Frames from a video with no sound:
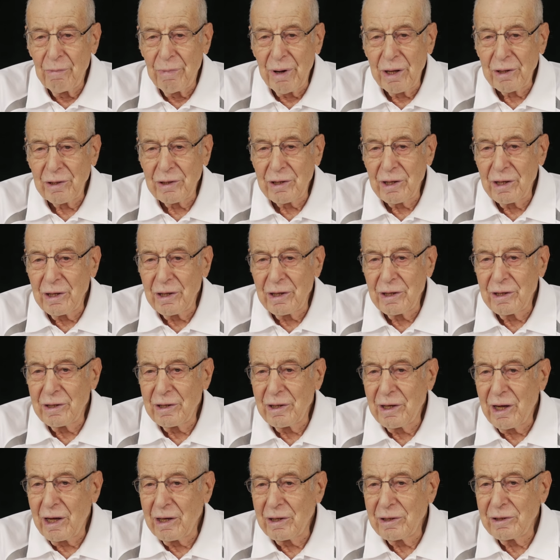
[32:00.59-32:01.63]
But
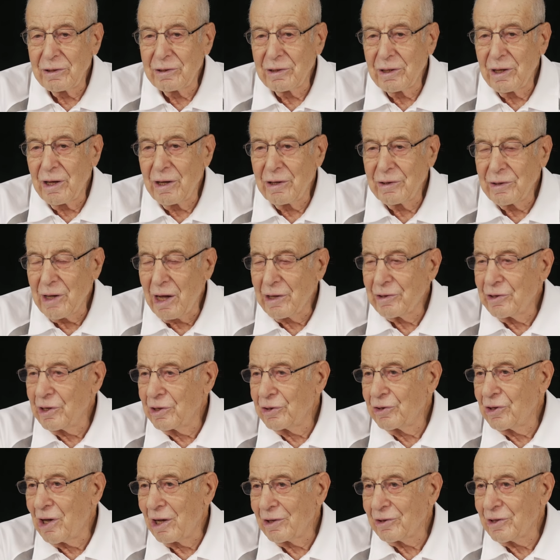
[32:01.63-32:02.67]
I
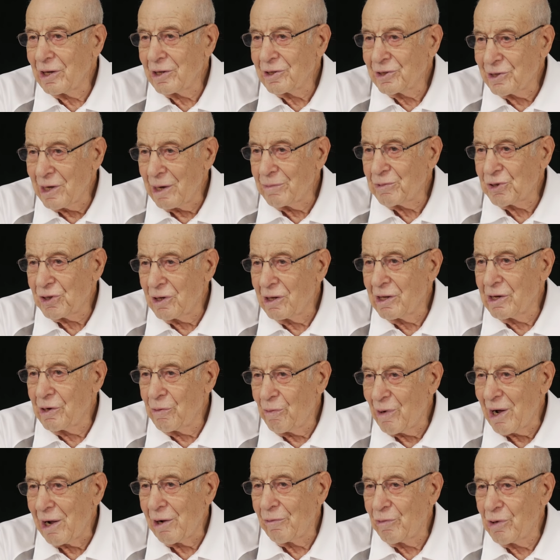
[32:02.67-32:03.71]
did not exceptionally
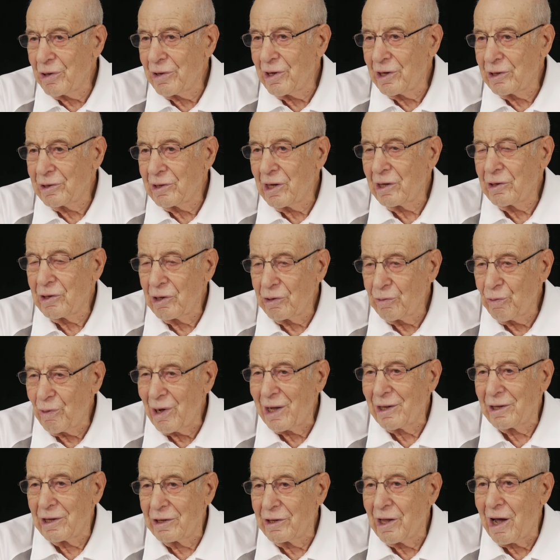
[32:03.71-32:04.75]
well with it. I did
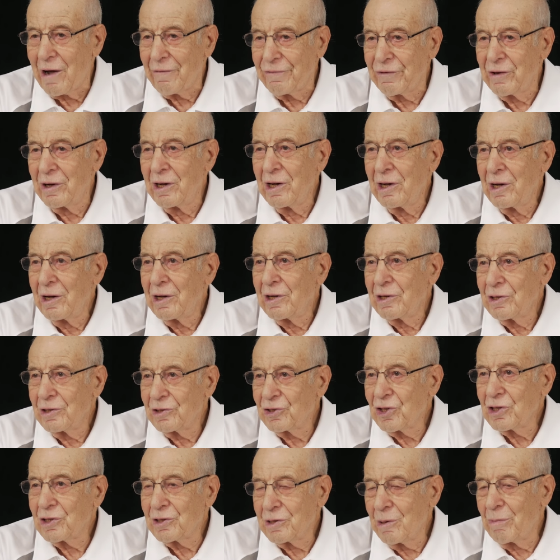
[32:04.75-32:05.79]
well enough,
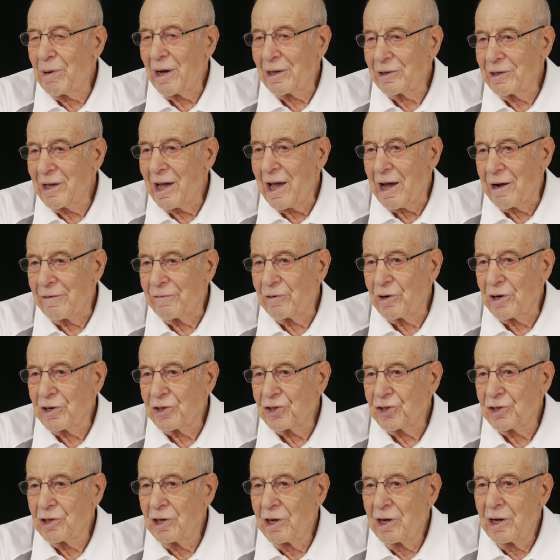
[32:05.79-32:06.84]
just about
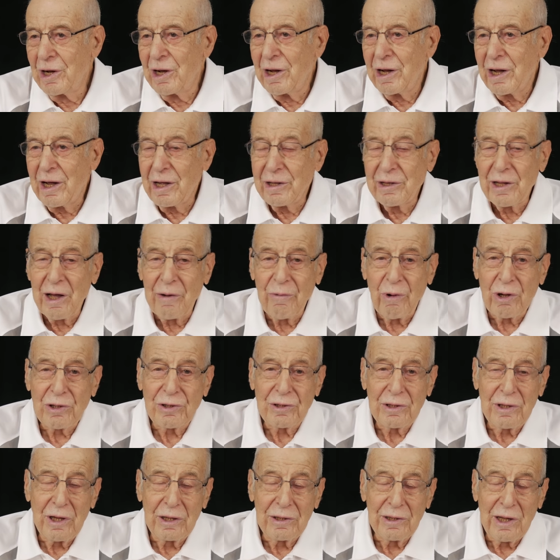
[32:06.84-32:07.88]
average. And I
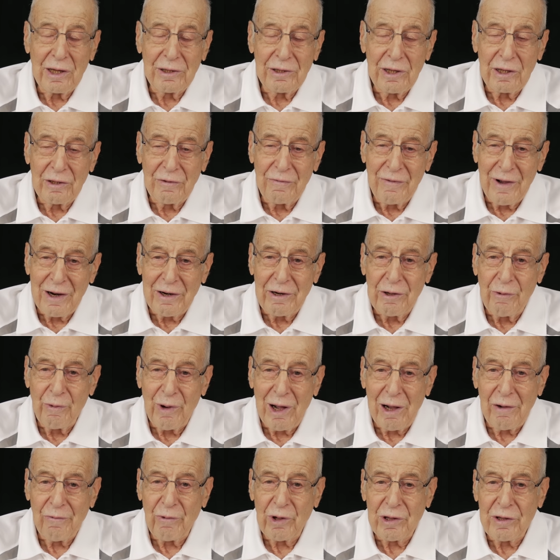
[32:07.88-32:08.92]
did very
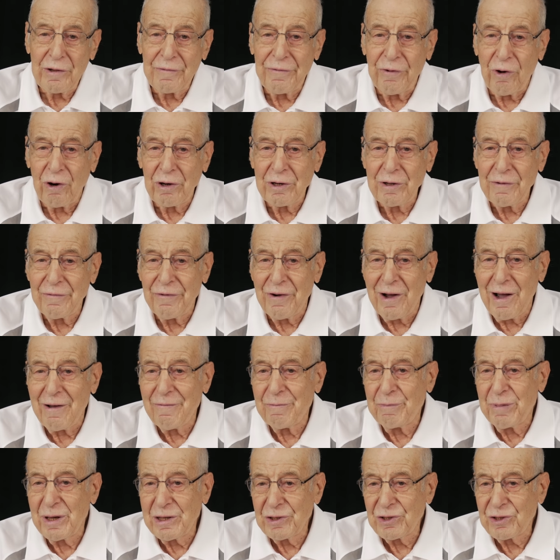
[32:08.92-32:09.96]
well with the
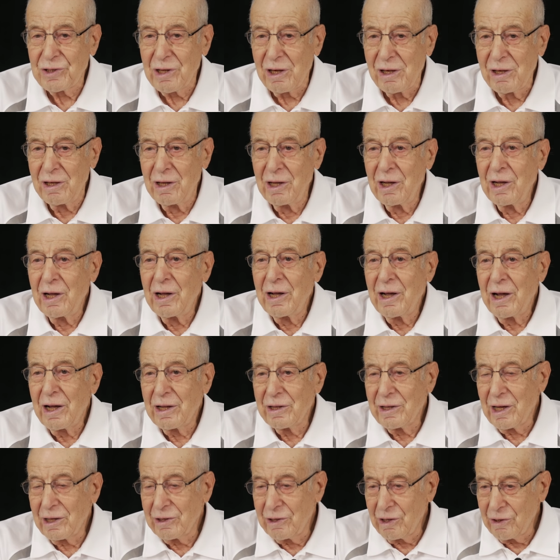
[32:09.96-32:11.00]
45 pistol,
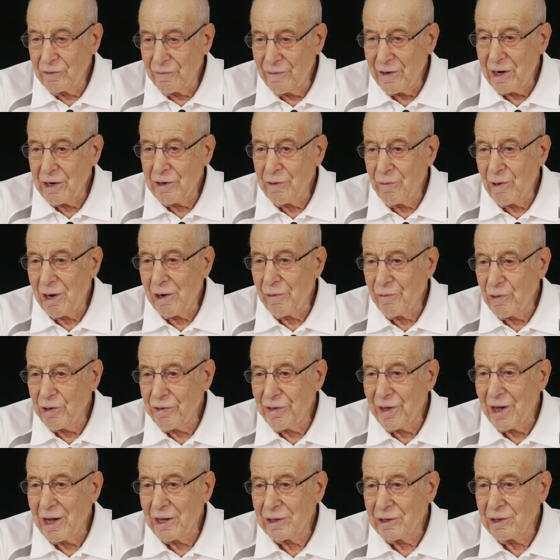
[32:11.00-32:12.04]
and I did very well
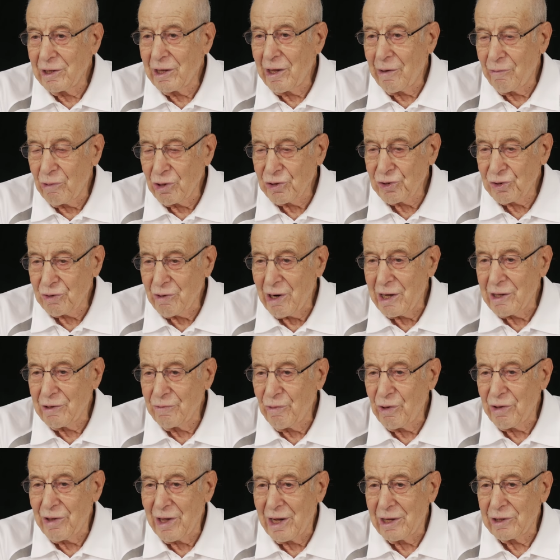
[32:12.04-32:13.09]
with that, and I was
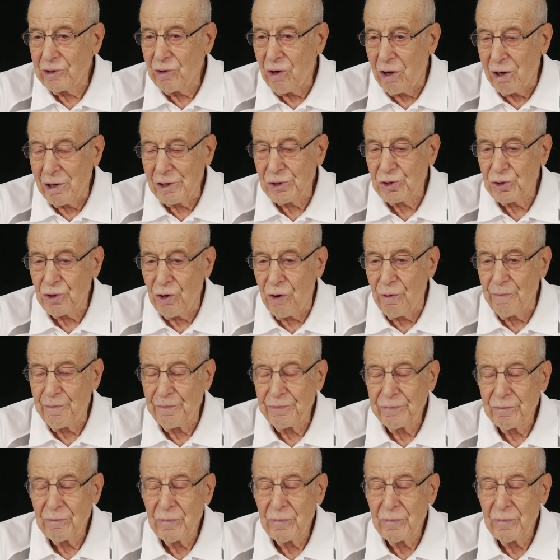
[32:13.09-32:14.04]
trained with that also.